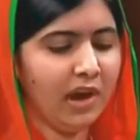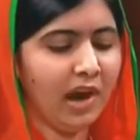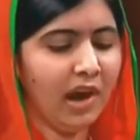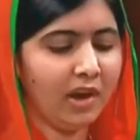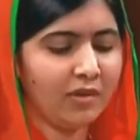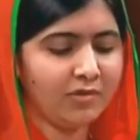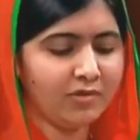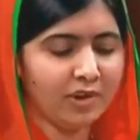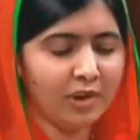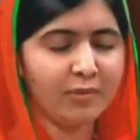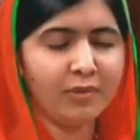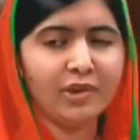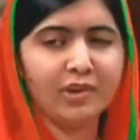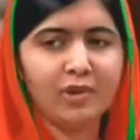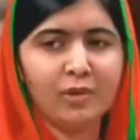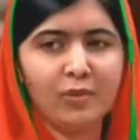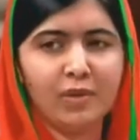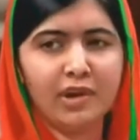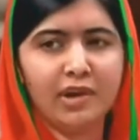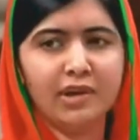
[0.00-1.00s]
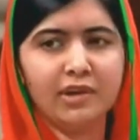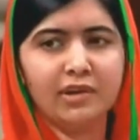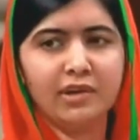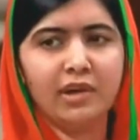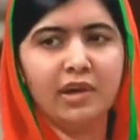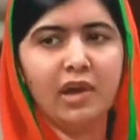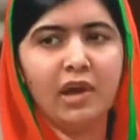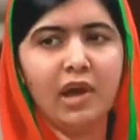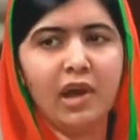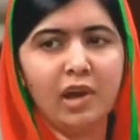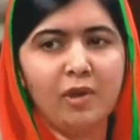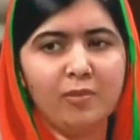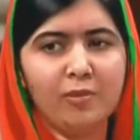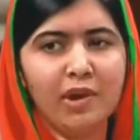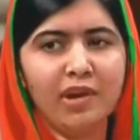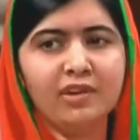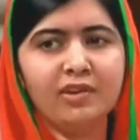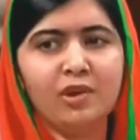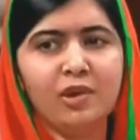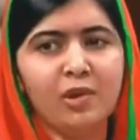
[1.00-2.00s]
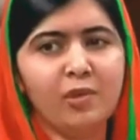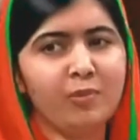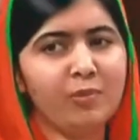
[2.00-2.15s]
I have traveled the world and met